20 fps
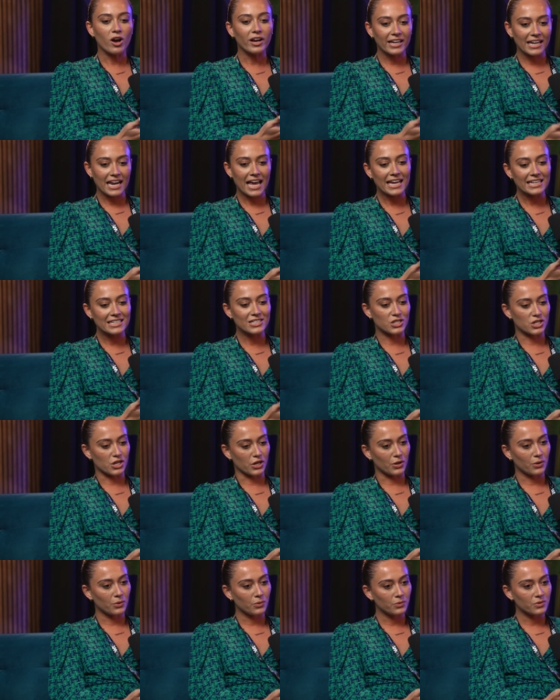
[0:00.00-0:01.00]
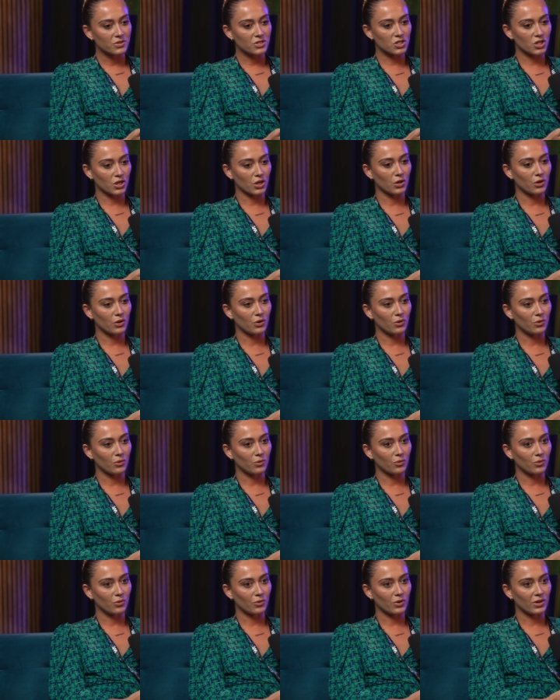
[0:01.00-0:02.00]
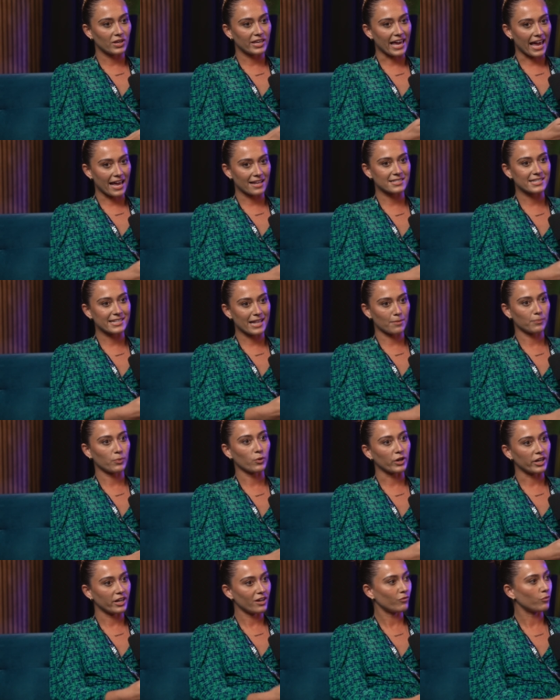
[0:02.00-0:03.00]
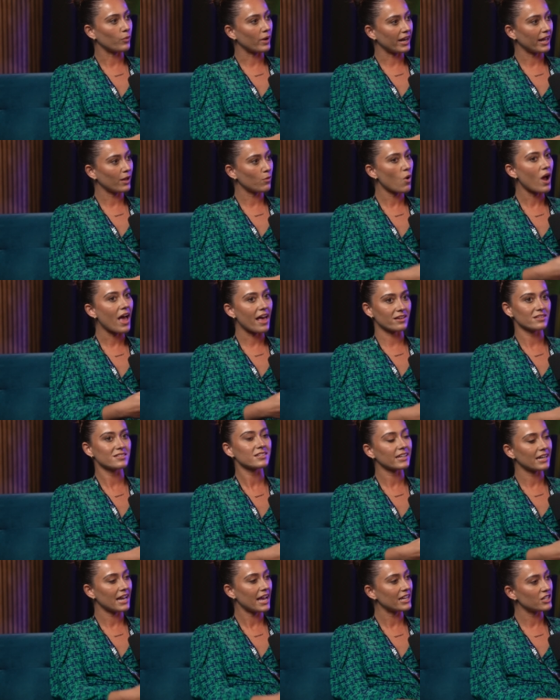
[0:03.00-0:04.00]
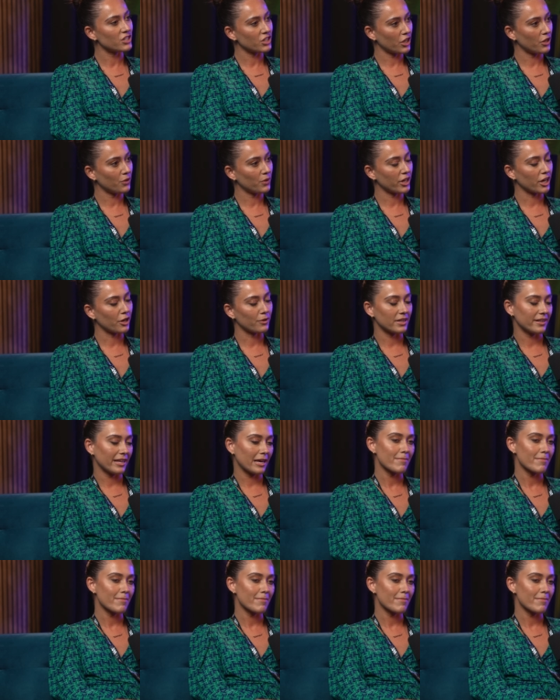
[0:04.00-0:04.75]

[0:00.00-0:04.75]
can I do to get to that point of winning. What else can I do? You know, and the